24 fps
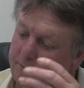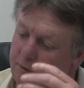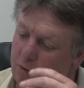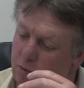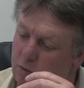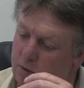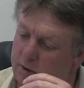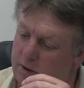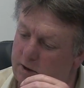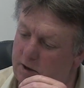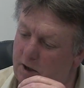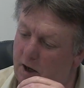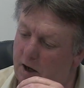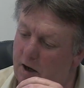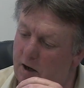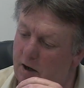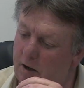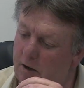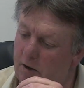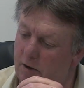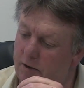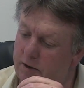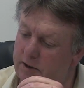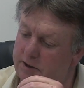forward.
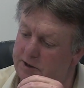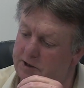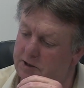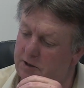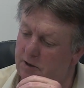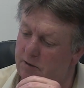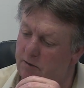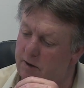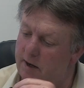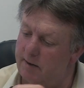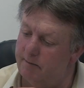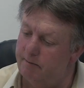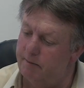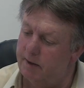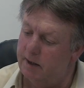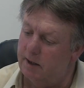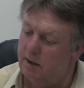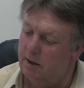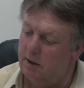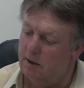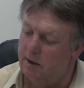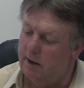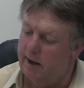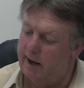Carl on Instagram:
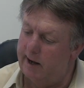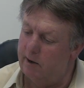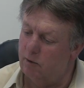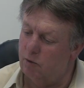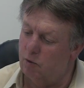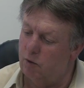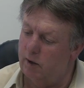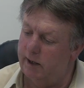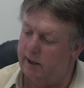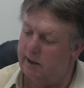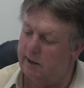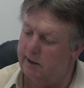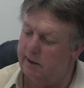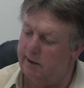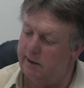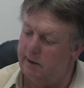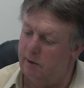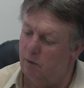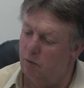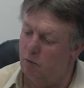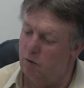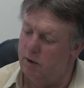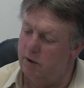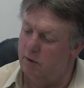how
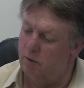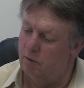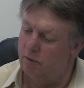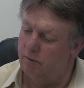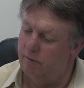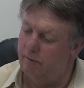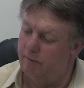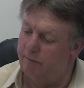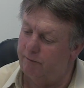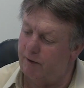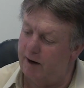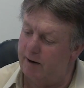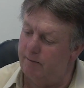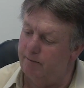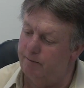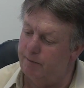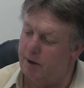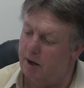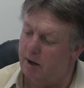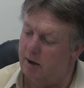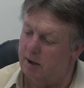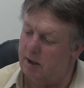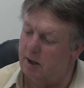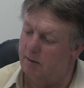quickly will Fratton
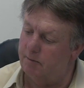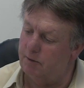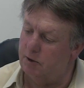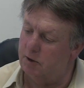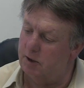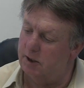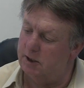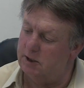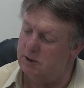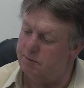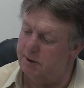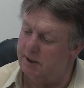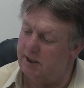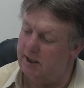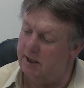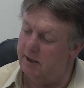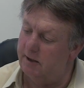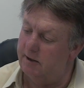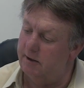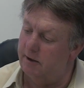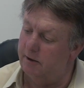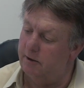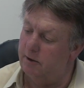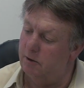Park upgrades be
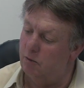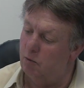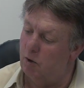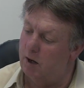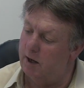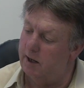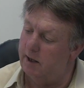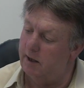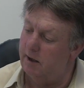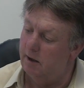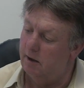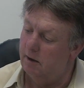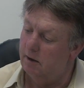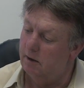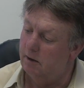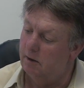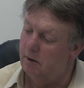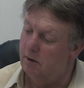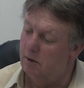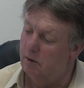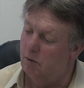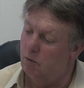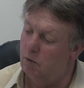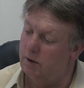getting underway
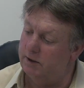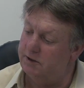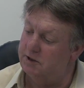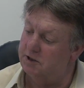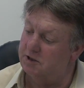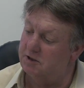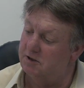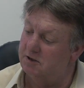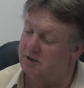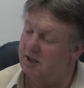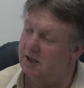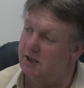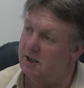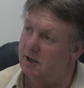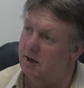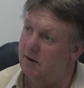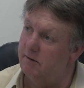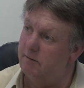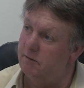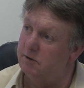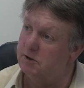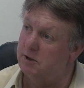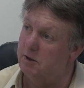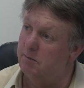once the
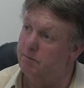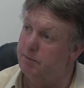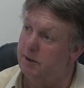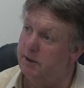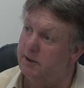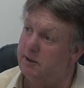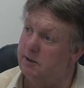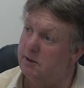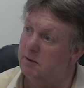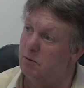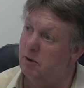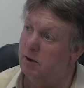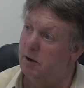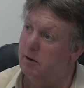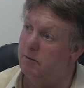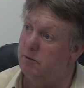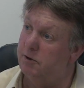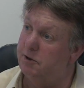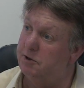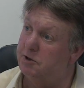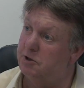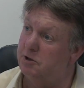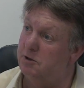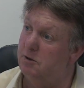takeover is completed? Well, I
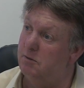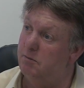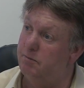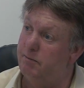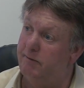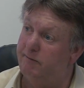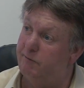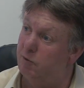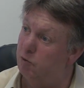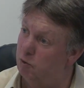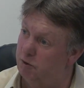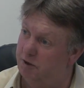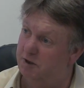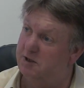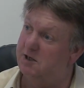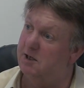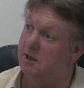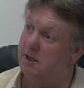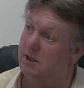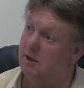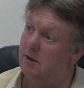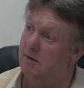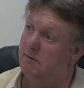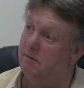would assume before the
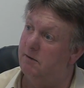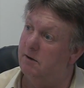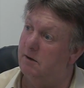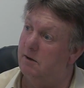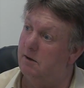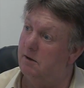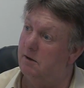takeover.